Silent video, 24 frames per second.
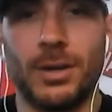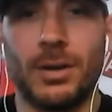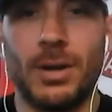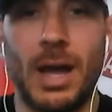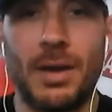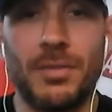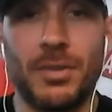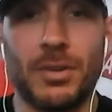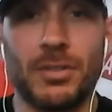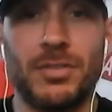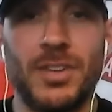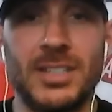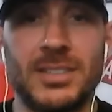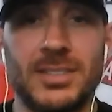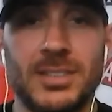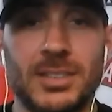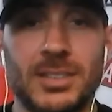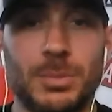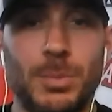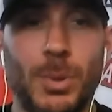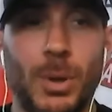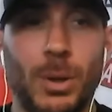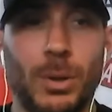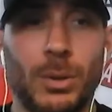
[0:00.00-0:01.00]
have your face
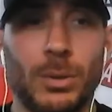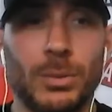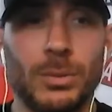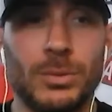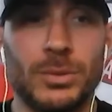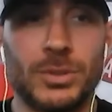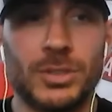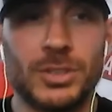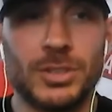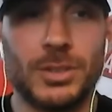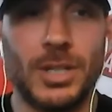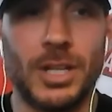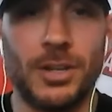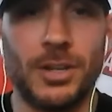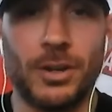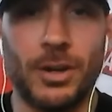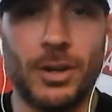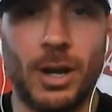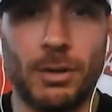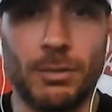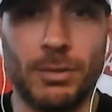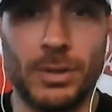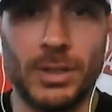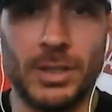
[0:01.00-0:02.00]
exposed, and you're
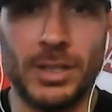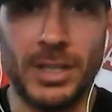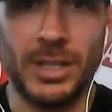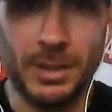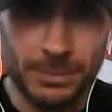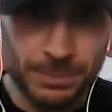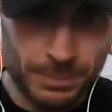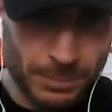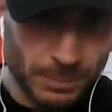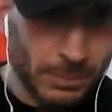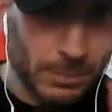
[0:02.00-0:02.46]
not really,